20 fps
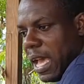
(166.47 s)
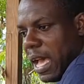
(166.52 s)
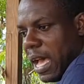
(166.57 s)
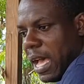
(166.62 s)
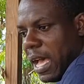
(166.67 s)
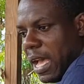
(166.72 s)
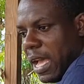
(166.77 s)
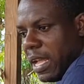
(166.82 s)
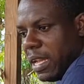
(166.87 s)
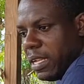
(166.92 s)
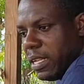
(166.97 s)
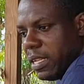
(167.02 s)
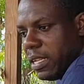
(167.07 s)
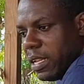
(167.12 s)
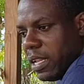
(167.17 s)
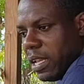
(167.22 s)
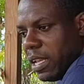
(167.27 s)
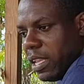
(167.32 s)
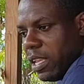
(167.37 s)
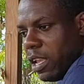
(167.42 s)

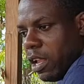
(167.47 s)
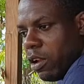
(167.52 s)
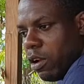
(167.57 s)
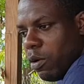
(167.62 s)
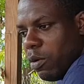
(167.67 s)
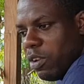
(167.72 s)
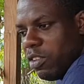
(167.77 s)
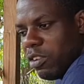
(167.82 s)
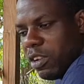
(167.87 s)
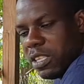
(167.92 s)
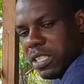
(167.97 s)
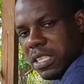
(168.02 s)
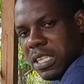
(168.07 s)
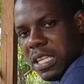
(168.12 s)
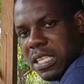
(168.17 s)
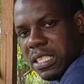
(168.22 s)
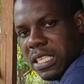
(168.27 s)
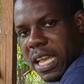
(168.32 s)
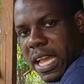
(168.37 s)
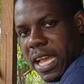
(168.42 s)
and you know, we just
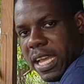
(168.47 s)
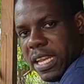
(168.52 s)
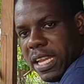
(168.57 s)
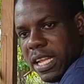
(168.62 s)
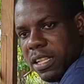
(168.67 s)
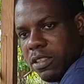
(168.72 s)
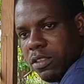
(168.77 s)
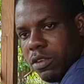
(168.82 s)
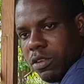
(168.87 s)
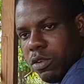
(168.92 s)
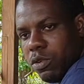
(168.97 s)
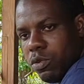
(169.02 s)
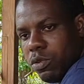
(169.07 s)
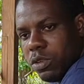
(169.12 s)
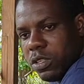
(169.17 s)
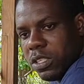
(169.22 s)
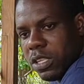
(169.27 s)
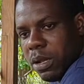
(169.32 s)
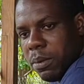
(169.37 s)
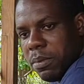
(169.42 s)
decided to
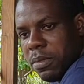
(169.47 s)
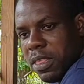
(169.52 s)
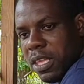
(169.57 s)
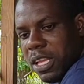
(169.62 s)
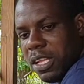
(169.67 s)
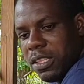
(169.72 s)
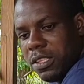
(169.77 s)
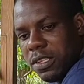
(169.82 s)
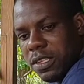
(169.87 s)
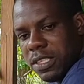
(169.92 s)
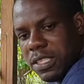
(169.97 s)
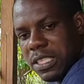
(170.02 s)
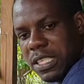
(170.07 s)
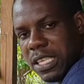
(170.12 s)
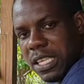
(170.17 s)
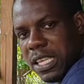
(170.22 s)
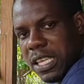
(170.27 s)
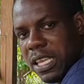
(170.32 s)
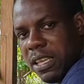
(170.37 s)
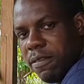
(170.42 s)
do something to
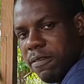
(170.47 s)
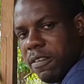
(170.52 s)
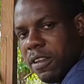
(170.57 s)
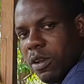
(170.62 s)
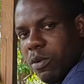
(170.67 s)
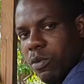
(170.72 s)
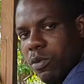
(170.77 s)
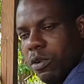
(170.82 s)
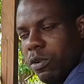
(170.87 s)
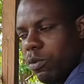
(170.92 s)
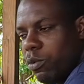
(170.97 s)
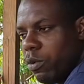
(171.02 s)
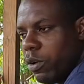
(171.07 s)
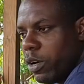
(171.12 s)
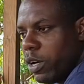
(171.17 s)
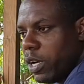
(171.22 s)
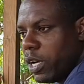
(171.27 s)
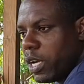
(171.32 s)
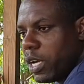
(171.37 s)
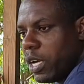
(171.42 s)
see if it would
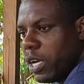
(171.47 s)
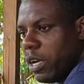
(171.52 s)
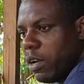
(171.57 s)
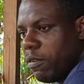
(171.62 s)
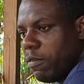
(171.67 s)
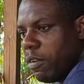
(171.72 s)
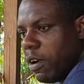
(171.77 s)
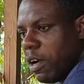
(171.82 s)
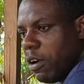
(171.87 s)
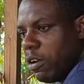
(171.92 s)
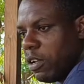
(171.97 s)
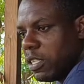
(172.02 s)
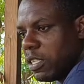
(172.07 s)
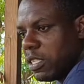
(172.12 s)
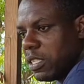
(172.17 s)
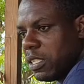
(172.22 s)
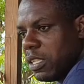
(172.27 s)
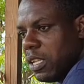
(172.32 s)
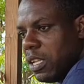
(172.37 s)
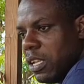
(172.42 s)
work for
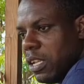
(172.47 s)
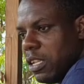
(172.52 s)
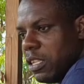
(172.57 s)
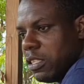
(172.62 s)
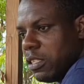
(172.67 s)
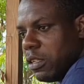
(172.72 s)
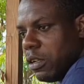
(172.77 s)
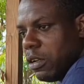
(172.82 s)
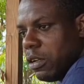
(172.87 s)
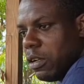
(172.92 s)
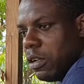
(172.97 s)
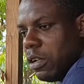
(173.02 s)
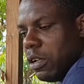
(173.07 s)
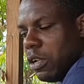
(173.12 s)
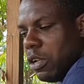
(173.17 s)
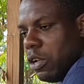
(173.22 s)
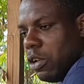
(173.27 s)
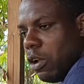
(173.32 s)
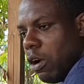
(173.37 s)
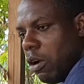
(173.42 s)
us. So
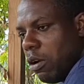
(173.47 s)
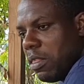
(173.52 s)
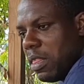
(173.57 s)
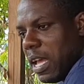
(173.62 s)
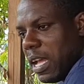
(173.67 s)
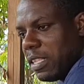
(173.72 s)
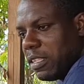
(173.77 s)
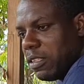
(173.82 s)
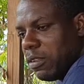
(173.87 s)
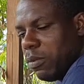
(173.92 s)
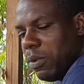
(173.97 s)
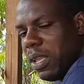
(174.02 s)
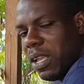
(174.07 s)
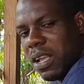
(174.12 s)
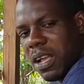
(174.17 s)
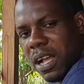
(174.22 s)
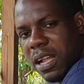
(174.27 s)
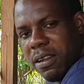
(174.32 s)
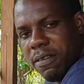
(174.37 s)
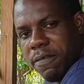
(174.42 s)
now that we
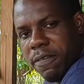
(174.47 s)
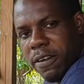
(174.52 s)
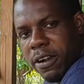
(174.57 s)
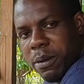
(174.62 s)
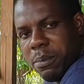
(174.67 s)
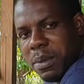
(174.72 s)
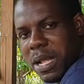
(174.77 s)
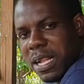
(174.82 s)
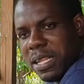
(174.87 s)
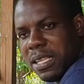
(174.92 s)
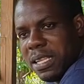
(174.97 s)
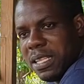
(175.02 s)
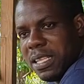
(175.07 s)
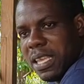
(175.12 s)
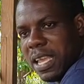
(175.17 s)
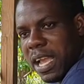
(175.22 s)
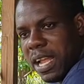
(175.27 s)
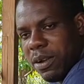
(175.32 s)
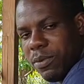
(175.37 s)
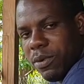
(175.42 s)
confirmed that it
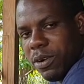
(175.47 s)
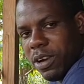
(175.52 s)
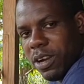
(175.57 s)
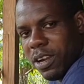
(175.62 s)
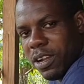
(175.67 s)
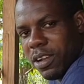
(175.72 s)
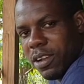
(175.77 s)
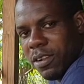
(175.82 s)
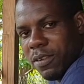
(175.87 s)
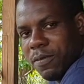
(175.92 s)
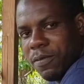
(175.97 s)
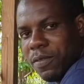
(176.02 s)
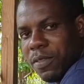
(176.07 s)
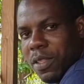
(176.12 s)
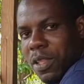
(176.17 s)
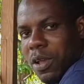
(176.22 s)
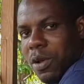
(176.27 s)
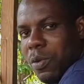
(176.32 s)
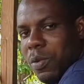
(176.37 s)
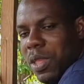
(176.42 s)
can work,
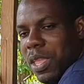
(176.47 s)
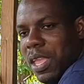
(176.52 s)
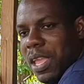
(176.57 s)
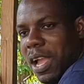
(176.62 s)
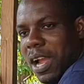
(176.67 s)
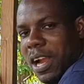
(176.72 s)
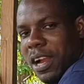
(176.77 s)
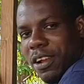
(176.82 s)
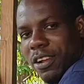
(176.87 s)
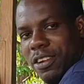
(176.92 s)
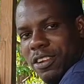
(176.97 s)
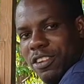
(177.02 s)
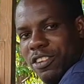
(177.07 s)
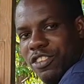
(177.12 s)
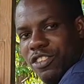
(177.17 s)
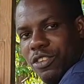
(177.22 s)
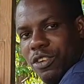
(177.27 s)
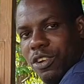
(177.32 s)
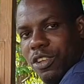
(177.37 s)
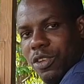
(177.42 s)
we are going to
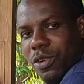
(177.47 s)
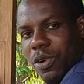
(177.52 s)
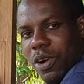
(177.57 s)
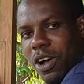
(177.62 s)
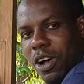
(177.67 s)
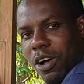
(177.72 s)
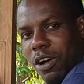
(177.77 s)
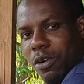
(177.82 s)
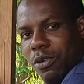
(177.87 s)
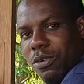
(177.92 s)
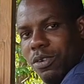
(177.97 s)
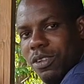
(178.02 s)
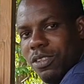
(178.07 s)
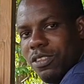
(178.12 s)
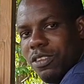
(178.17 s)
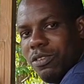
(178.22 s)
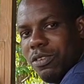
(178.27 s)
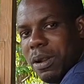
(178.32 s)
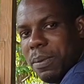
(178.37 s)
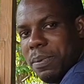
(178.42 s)
show you how
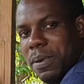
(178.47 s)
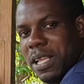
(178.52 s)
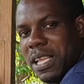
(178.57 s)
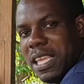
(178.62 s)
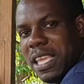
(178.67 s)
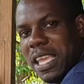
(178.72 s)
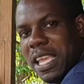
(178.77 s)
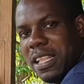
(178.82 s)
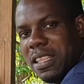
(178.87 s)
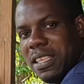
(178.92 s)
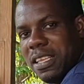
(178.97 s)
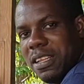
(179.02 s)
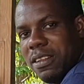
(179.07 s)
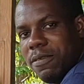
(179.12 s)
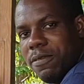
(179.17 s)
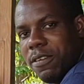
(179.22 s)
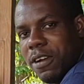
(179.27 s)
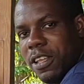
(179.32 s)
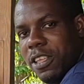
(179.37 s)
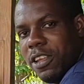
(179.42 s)
to replicate it
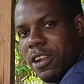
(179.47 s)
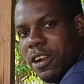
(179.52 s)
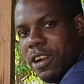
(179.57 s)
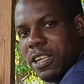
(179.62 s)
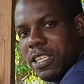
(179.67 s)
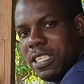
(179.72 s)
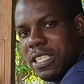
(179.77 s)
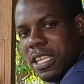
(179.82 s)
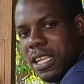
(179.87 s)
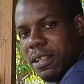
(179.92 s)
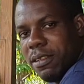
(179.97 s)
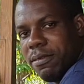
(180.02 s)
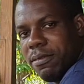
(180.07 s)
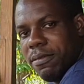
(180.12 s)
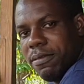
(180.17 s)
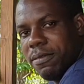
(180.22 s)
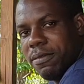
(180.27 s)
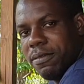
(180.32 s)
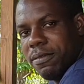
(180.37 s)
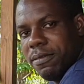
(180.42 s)
for yourself.
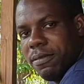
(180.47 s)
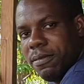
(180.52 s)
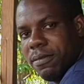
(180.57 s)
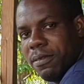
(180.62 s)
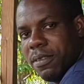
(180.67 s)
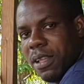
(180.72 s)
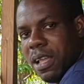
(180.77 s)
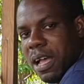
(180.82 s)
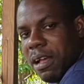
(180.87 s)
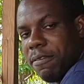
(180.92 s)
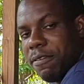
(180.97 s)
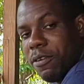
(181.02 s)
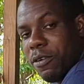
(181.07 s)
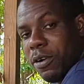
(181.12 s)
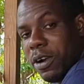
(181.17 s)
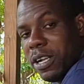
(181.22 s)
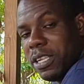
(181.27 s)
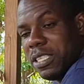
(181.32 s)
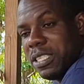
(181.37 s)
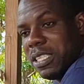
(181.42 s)
Of
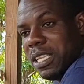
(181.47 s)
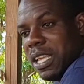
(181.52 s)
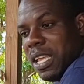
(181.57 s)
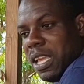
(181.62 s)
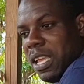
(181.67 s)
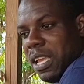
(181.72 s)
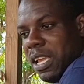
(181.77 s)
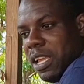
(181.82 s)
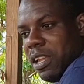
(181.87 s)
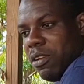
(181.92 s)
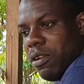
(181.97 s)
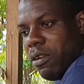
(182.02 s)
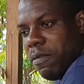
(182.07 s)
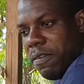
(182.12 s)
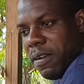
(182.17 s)
course, don't